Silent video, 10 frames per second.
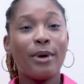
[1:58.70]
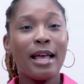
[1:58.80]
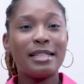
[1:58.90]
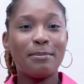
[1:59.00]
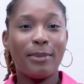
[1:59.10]

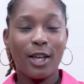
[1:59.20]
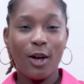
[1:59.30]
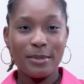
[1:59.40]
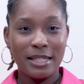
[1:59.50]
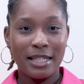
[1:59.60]
Breast
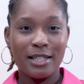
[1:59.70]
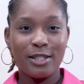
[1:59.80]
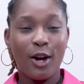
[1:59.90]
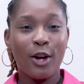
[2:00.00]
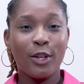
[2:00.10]

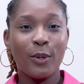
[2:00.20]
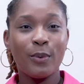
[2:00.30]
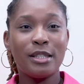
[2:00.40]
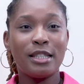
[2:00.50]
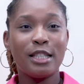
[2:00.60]
biopsies are
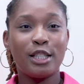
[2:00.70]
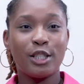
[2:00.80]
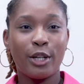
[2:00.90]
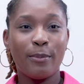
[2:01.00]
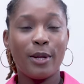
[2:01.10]
used to
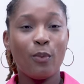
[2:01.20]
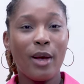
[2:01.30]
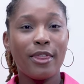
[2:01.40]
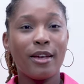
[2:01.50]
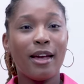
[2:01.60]
determine
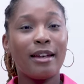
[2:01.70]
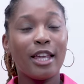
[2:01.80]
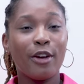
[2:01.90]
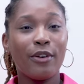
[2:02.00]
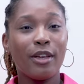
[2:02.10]
whether an
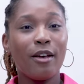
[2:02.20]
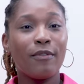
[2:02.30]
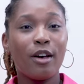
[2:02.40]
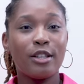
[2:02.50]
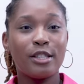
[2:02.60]
area of
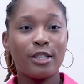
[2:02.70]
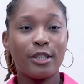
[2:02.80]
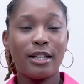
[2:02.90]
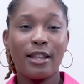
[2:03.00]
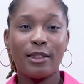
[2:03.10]

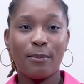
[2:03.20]
concern in